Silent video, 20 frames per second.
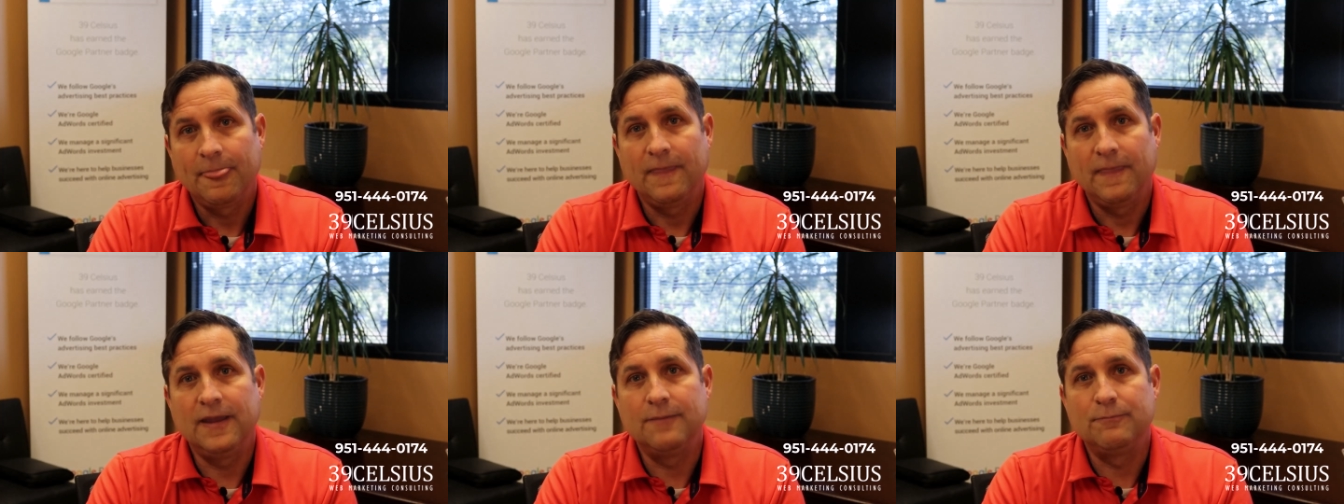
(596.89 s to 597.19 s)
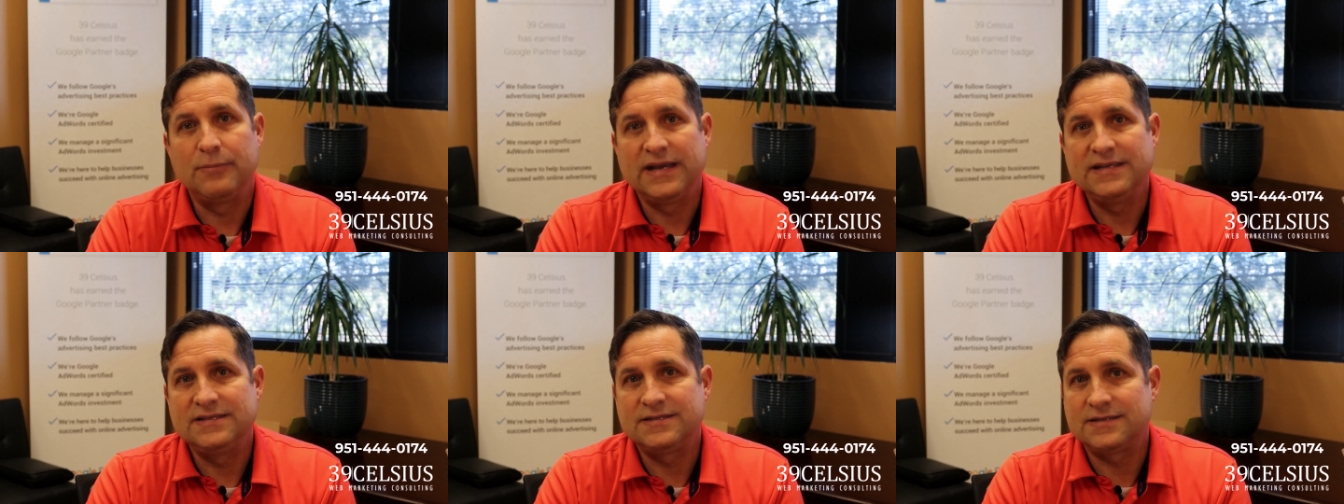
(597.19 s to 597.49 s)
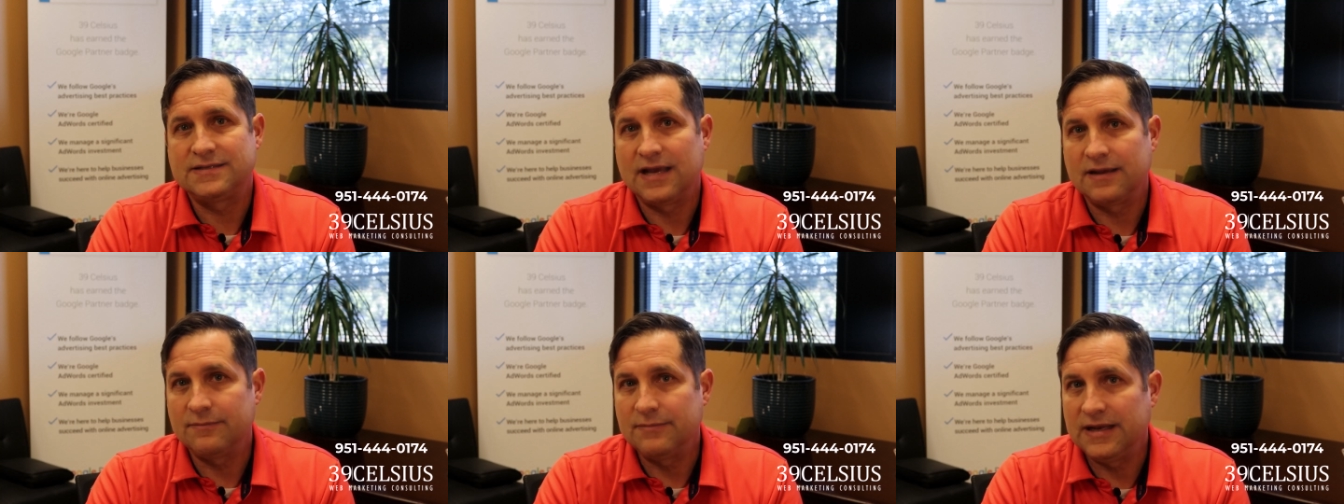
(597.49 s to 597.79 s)
And by
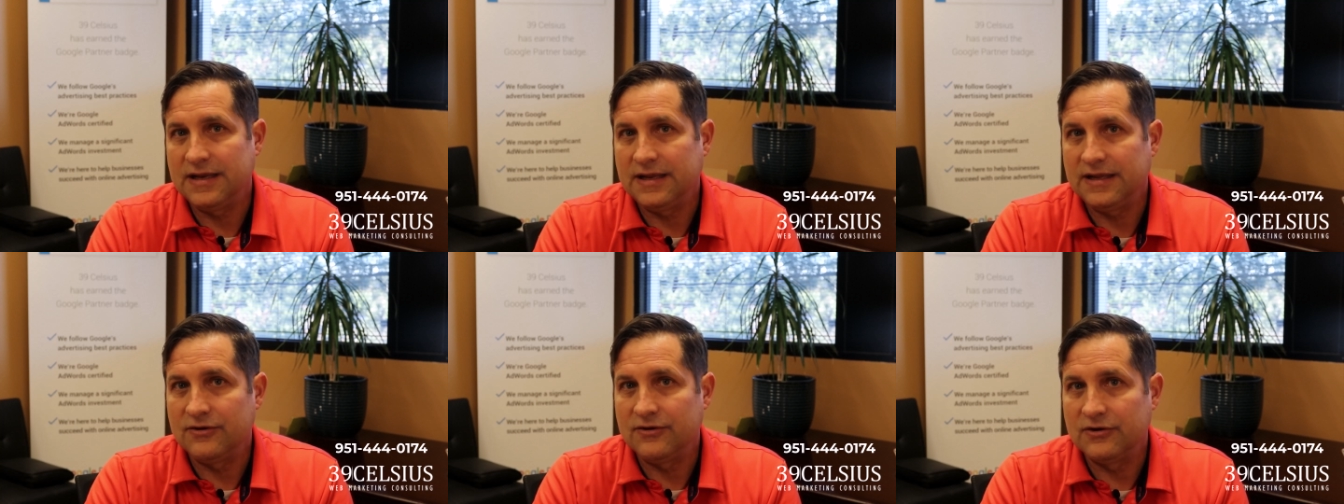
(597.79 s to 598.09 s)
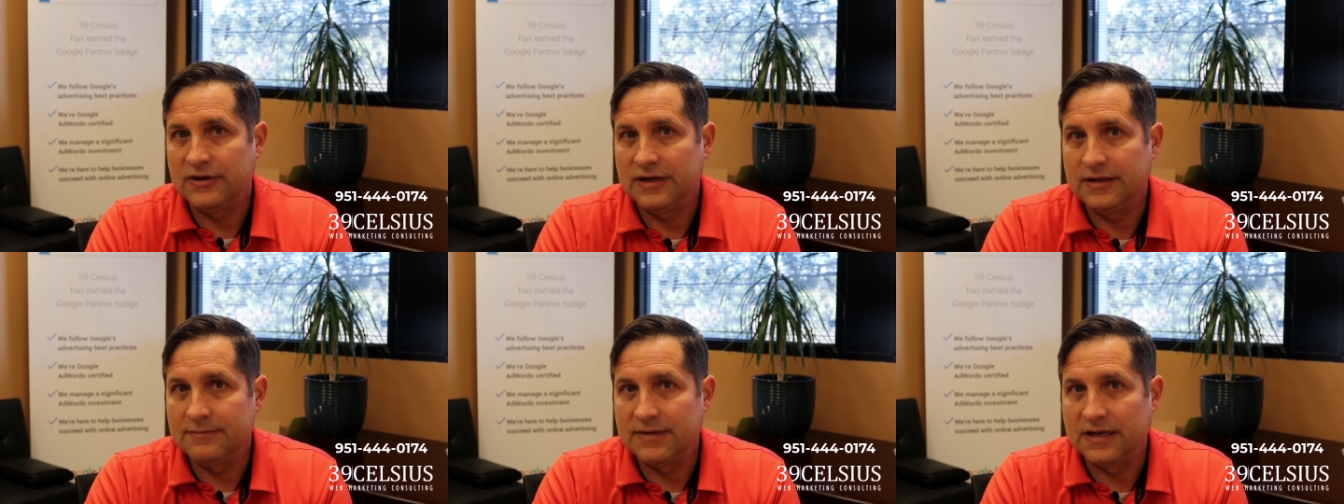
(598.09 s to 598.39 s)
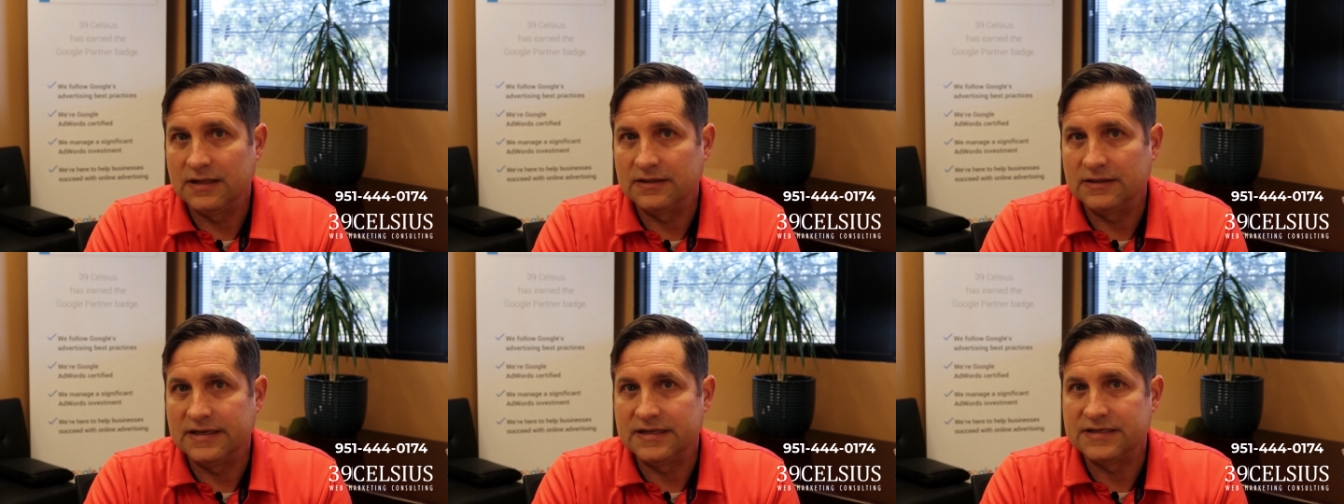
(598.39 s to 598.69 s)
segmenting your
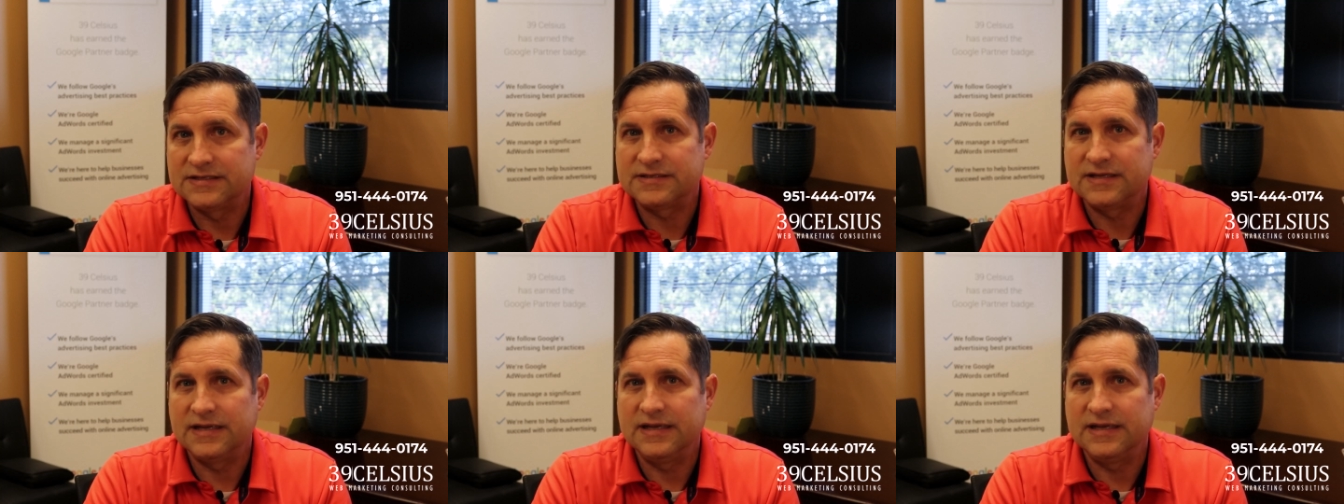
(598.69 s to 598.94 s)
email list